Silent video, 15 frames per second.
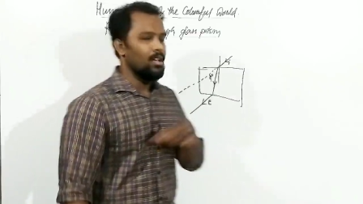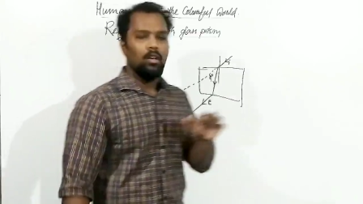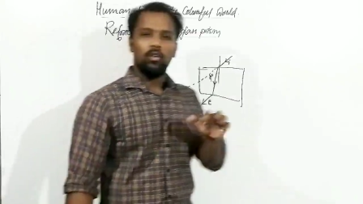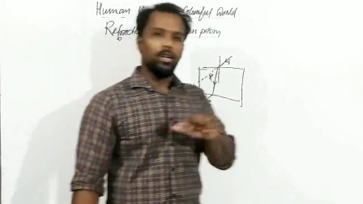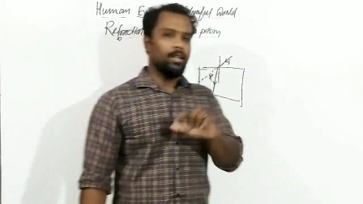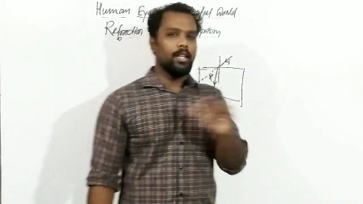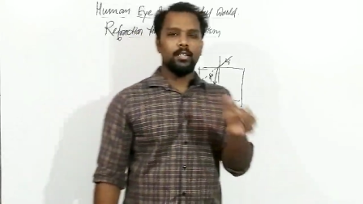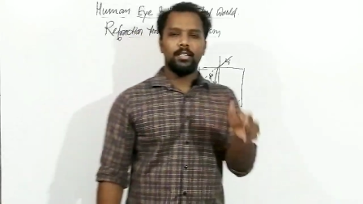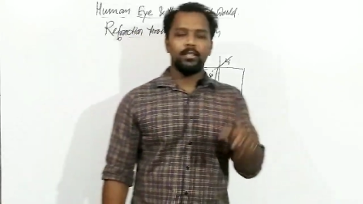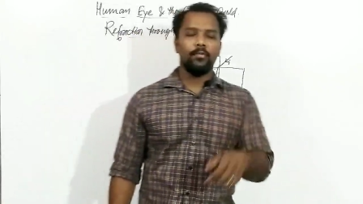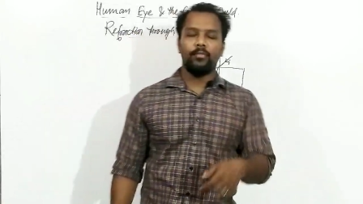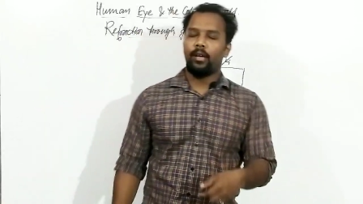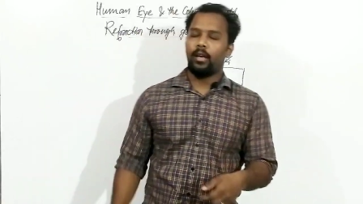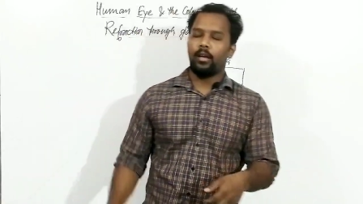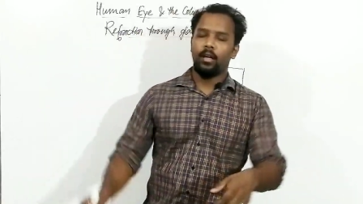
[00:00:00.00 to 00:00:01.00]
Okay, that's it, the
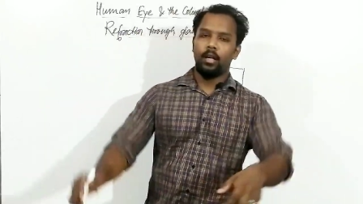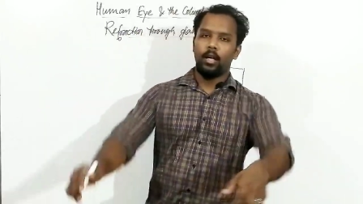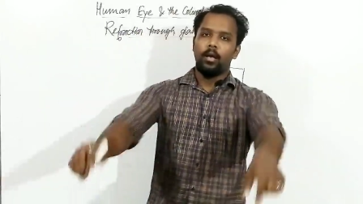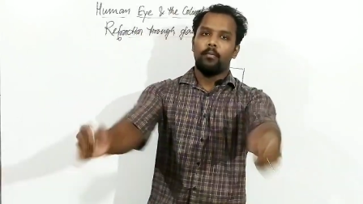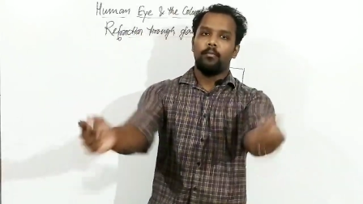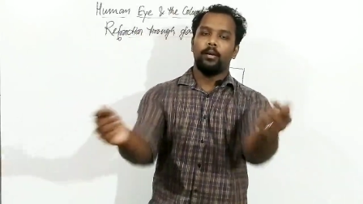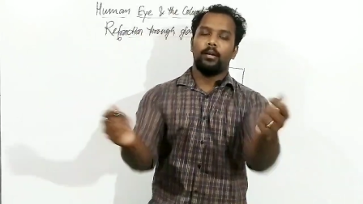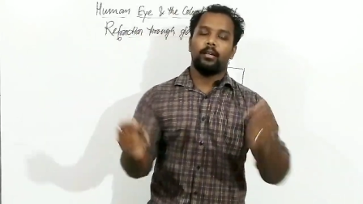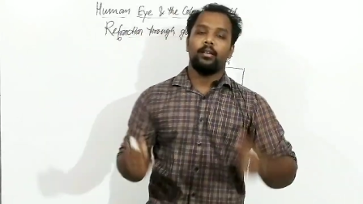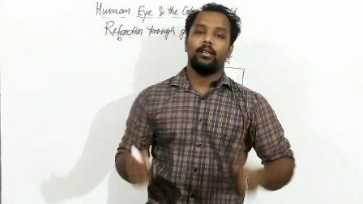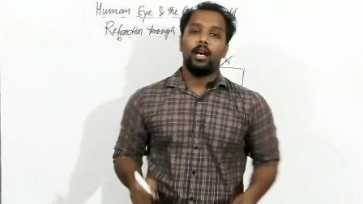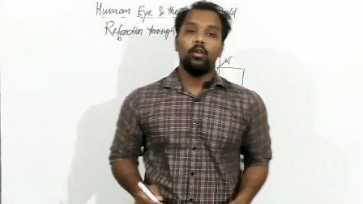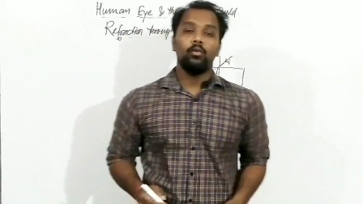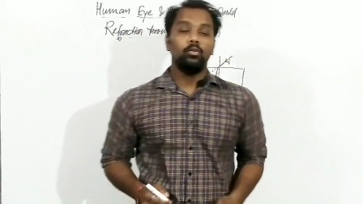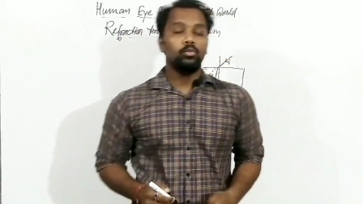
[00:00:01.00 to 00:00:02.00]
fact. But
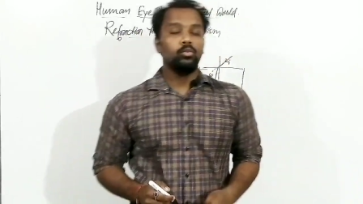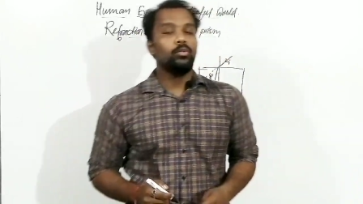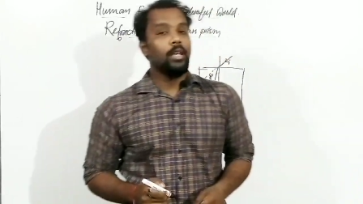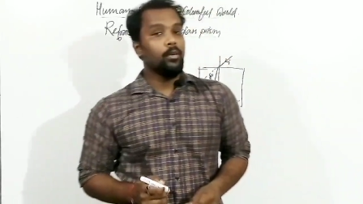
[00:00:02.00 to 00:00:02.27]
now, today,